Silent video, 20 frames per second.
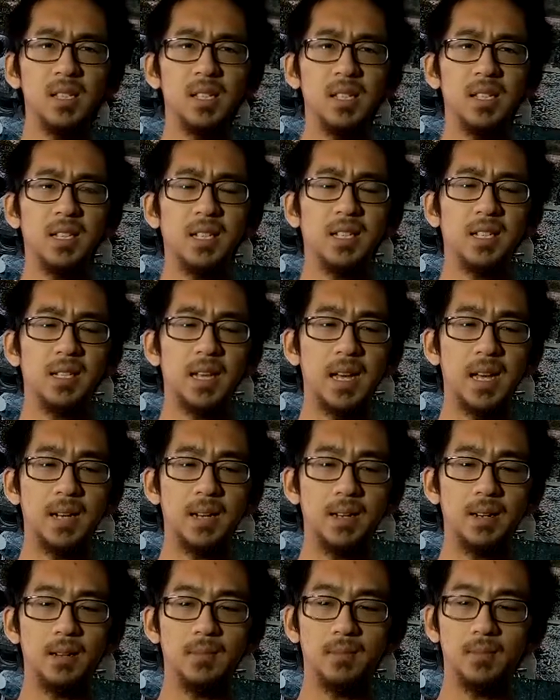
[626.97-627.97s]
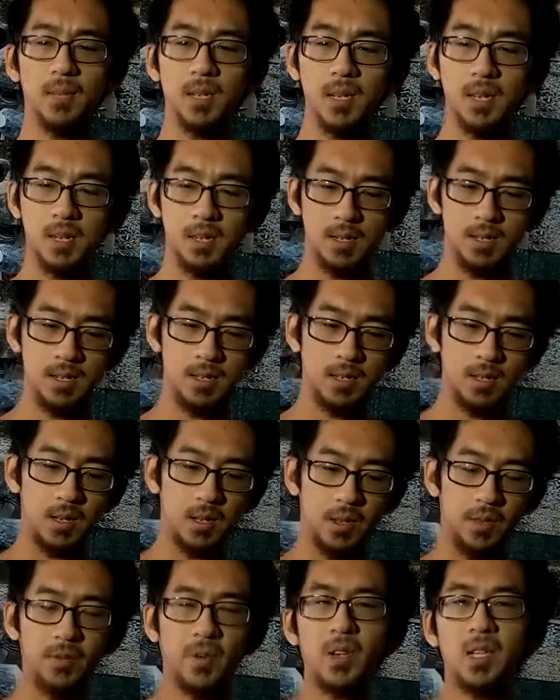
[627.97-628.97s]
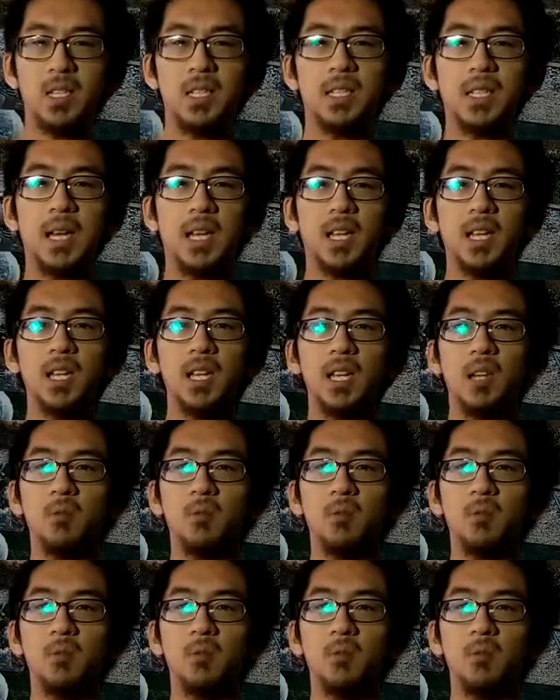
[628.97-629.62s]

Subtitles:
is that the very second